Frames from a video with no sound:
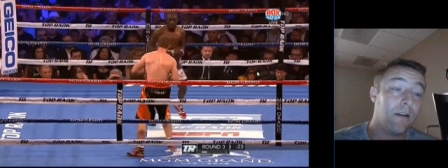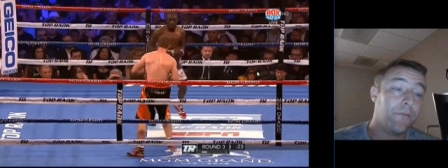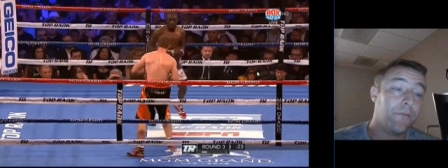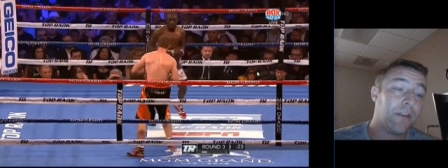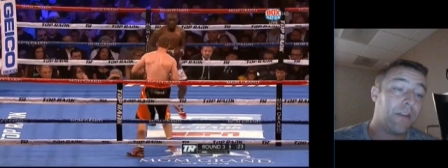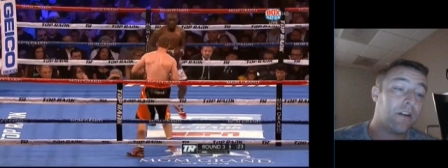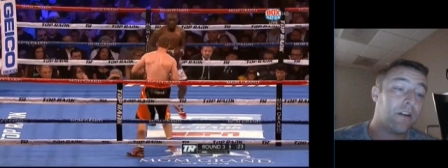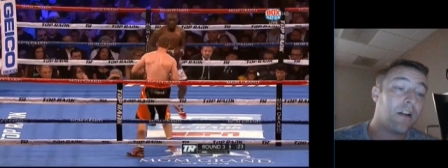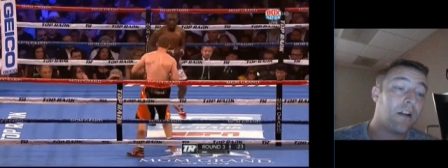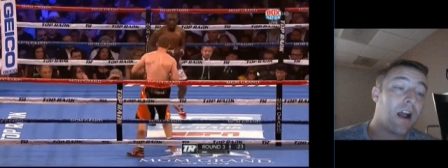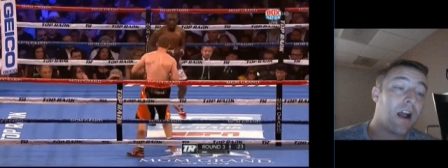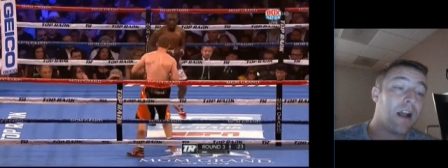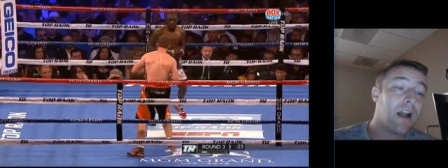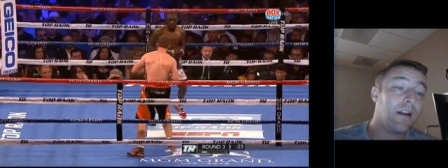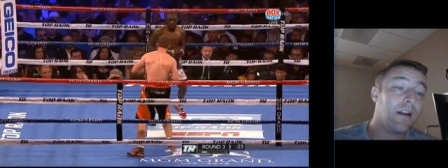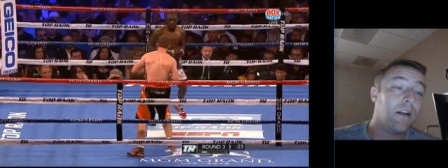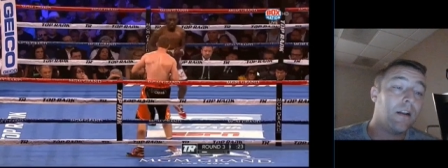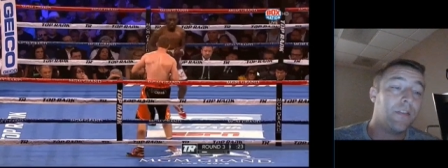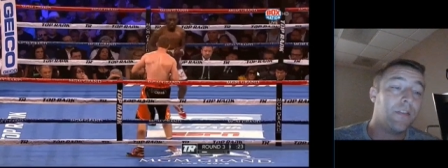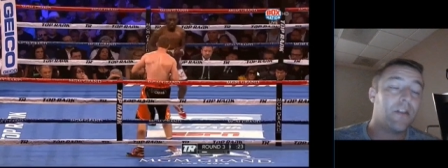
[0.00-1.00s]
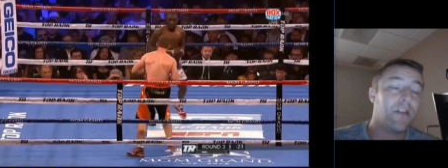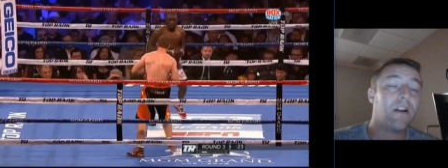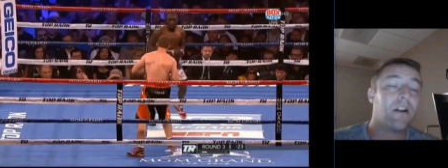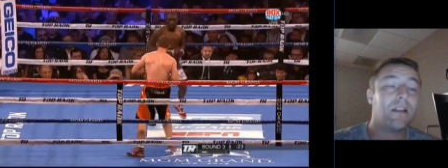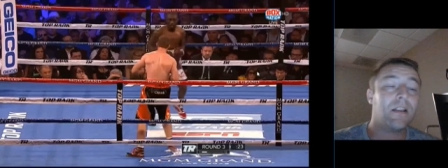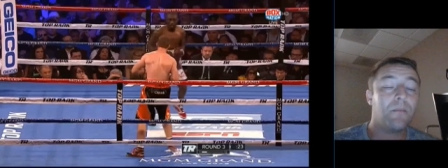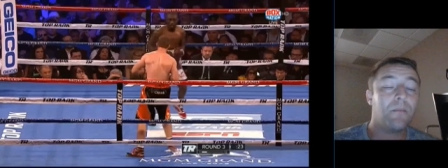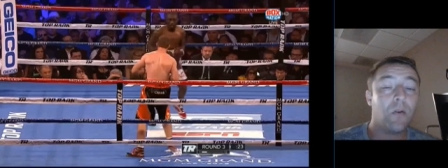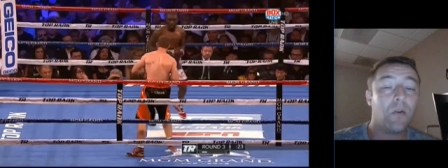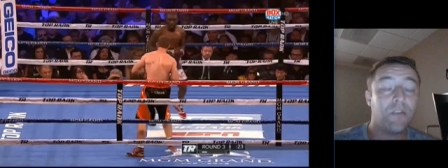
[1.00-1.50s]
They're not, they're not
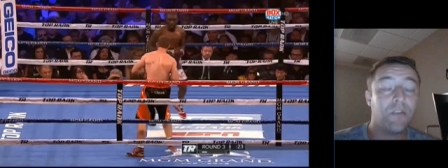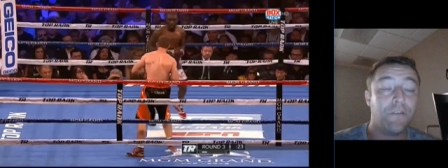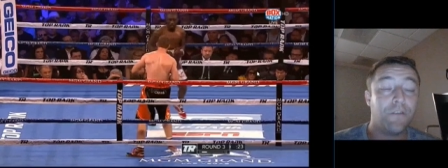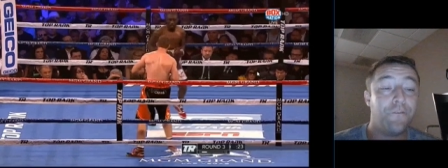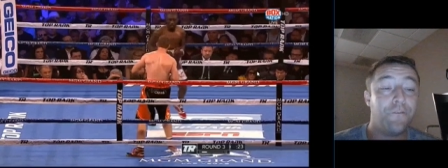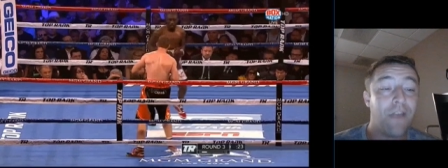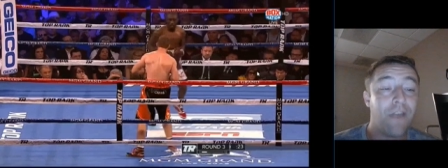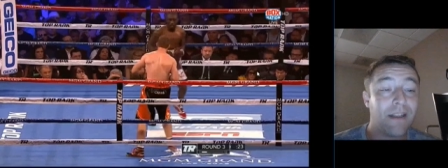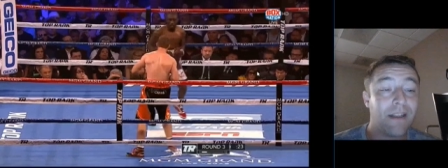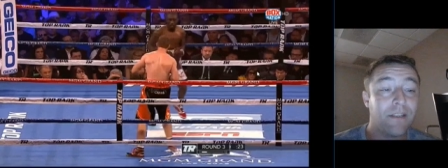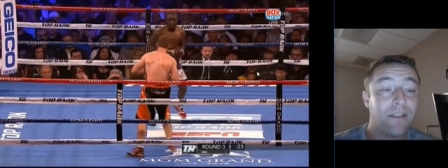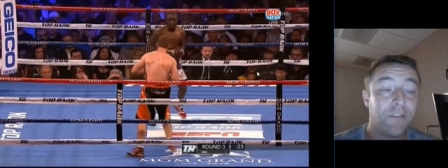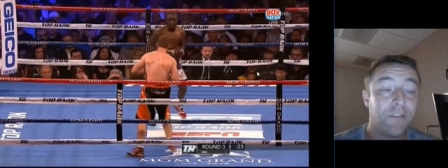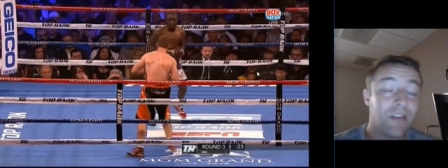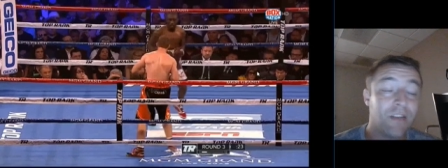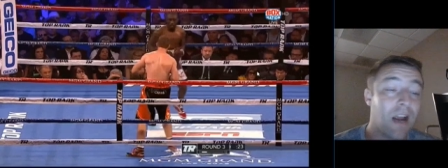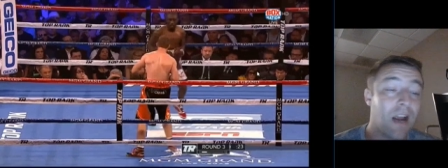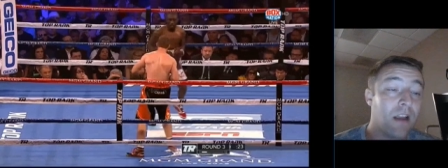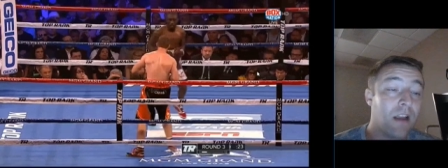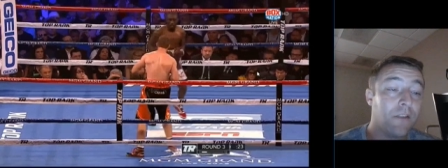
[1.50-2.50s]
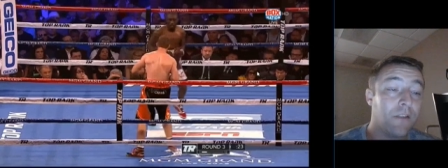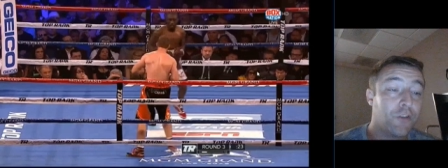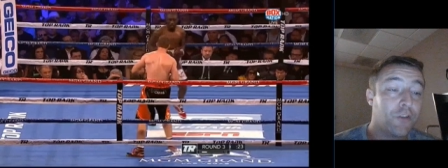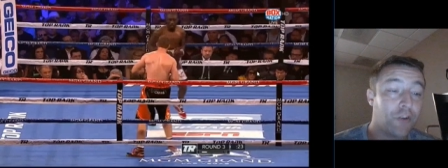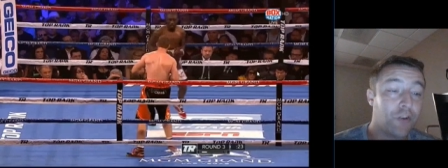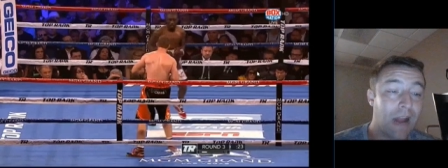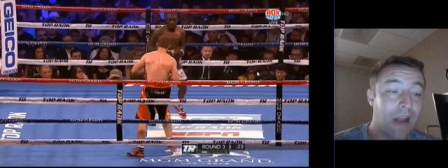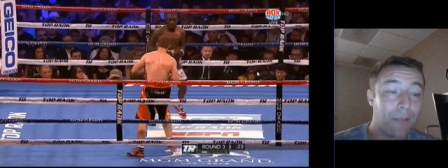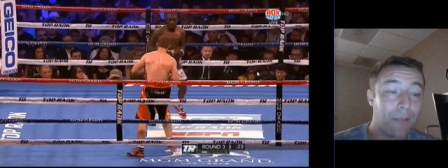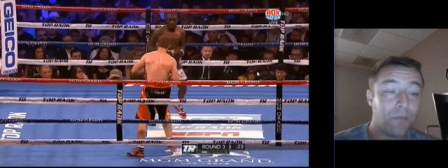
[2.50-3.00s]
the most effective style of
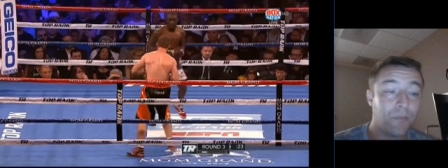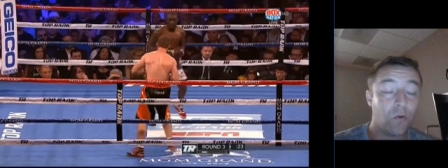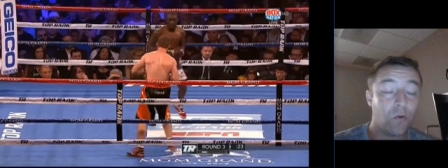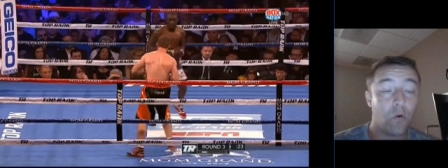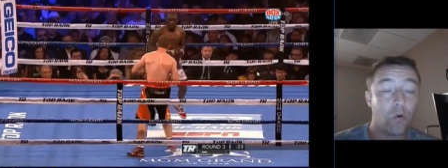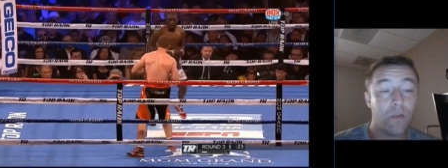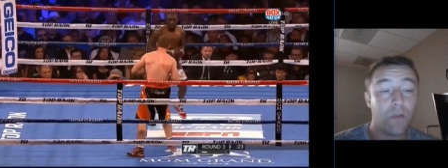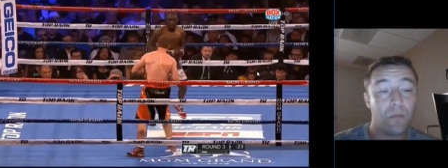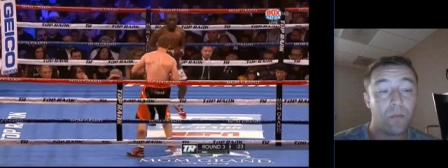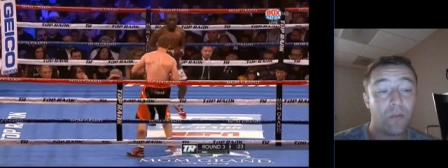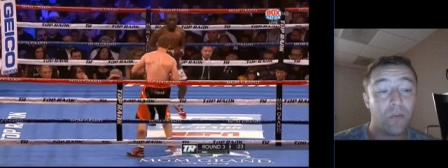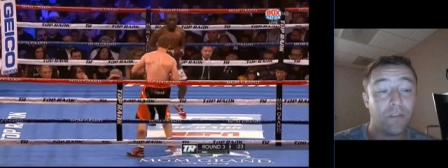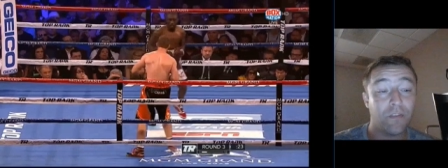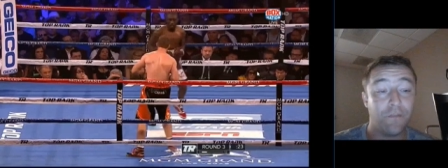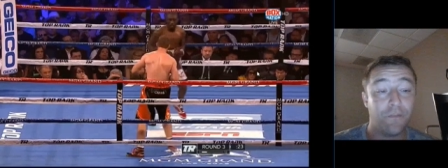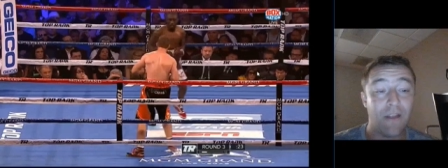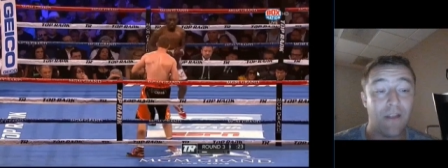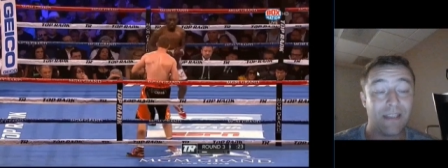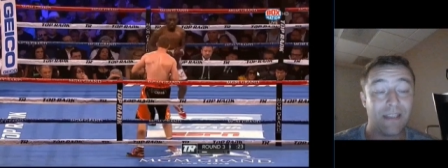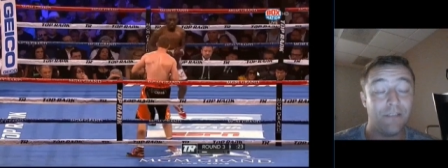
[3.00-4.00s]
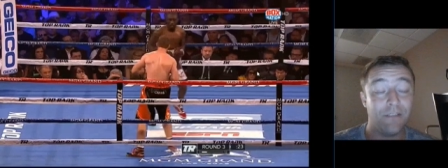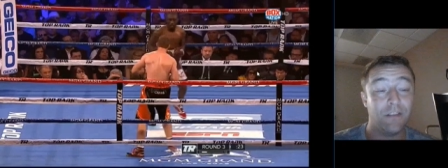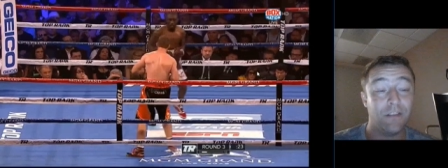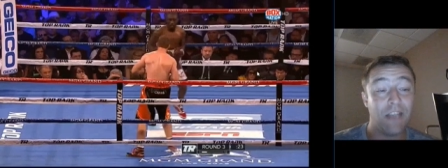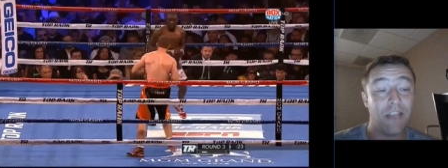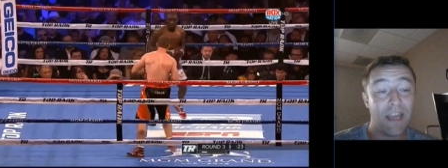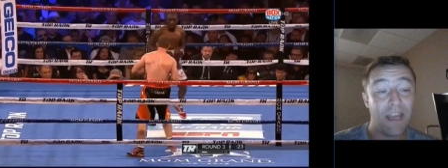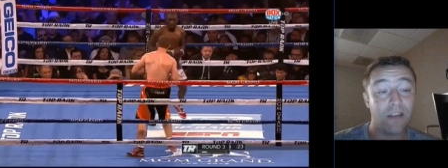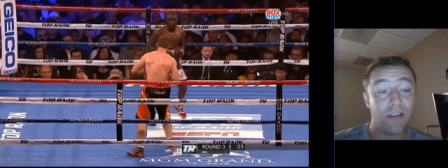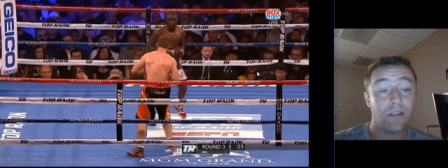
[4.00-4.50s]
traps or the most effective
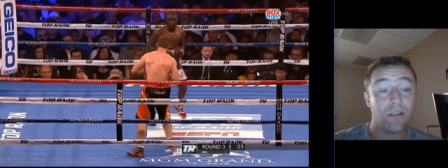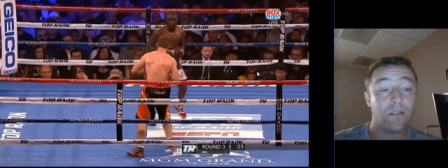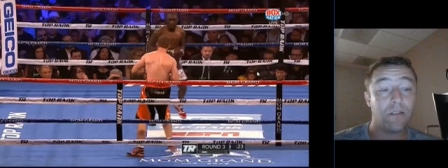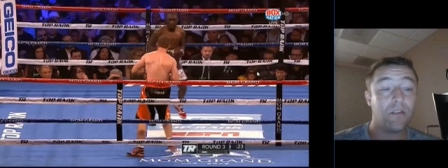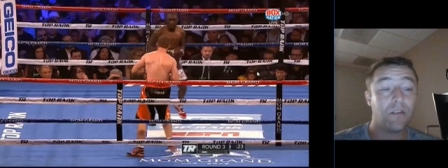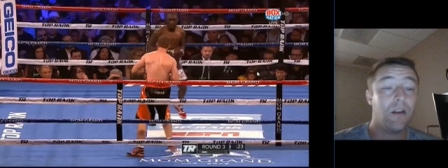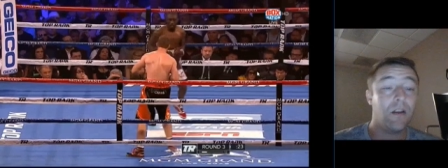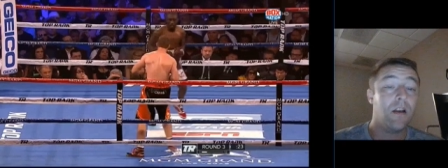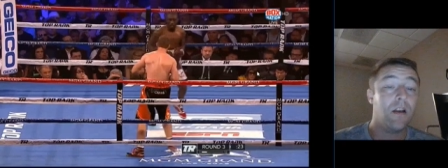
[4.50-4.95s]
layers.